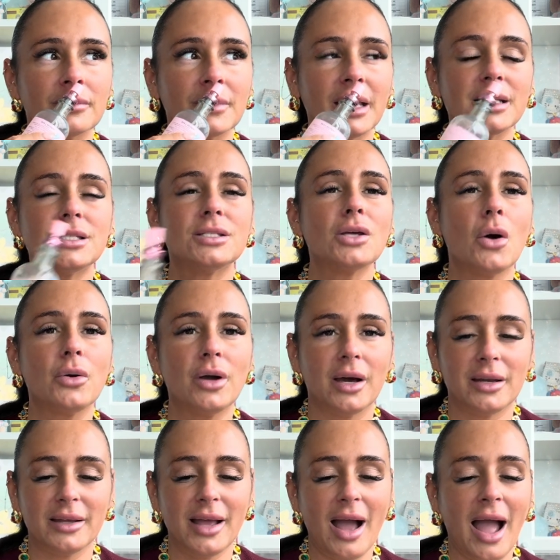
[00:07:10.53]
it's so
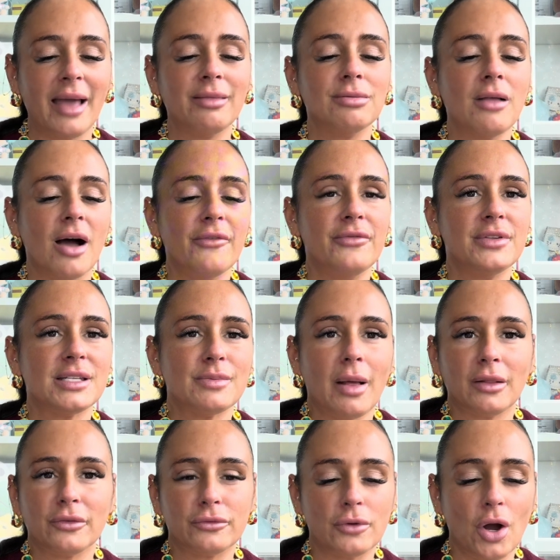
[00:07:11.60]
good. I love the
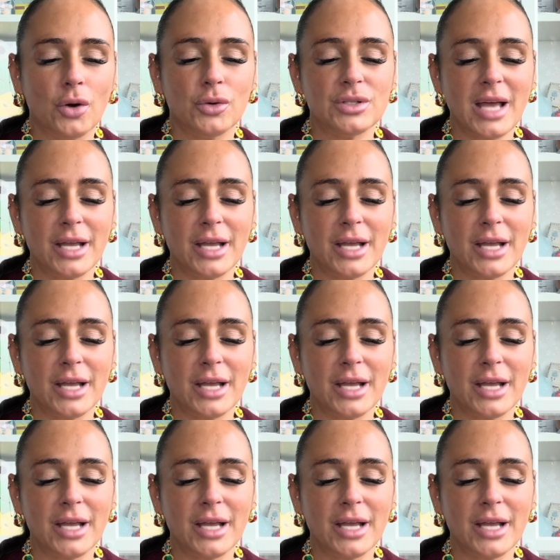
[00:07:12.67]
smell of rose.